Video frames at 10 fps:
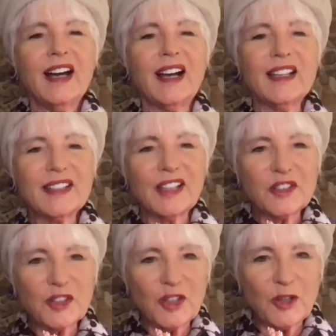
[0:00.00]
I say
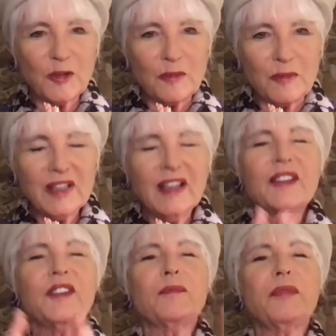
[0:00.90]
shalom,
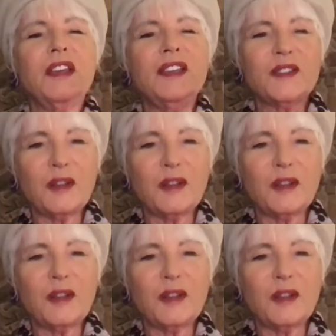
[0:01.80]
the peace